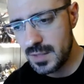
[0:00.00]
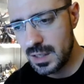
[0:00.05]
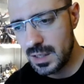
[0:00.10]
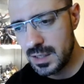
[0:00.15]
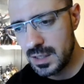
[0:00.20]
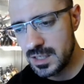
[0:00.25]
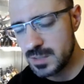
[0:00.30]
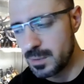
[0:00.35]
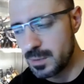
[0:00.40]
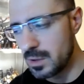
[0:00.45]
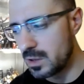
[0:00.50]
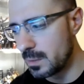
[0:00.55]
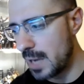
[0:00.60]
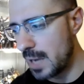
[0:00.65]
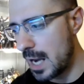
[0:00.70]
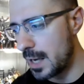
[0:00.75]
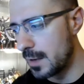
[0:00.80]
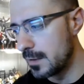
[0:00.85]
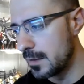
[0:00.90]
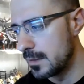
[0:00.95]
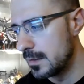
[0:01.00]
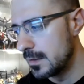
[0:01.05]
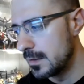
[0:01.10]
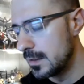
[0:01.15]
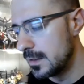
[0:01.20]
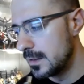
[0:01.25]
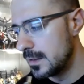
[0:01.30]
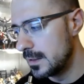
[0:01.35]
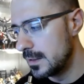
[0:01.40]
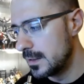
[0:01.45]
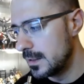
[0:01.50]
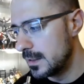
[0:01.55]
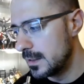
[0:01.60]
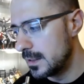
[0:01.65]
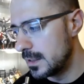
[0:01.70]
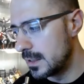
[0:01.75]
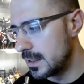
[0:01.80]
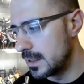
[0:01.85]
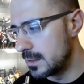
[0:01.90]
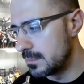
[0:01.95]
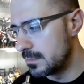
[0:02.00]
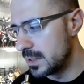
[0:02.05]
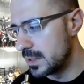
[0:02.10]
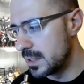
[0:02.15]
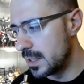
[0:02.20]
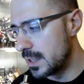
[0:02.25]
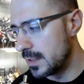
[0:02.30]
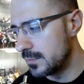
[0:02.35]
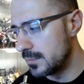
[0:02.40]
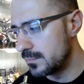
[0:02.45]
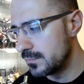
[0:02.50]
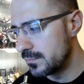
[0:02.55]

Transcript: He spoke about it. But yeah.